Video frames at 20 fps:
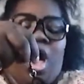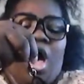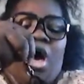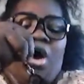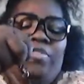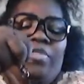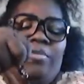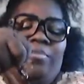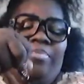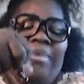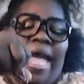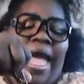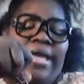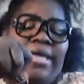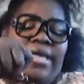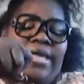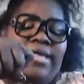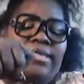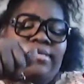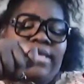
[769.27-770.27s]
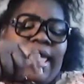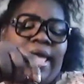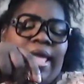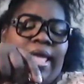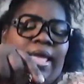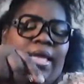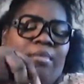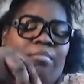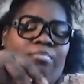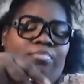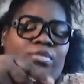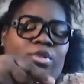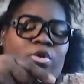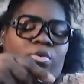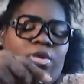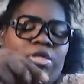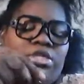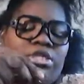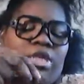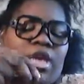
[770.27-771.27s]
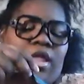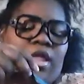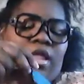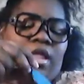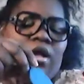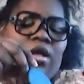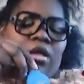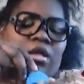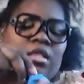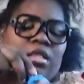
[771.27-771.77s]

Oh, the back is a bluish color.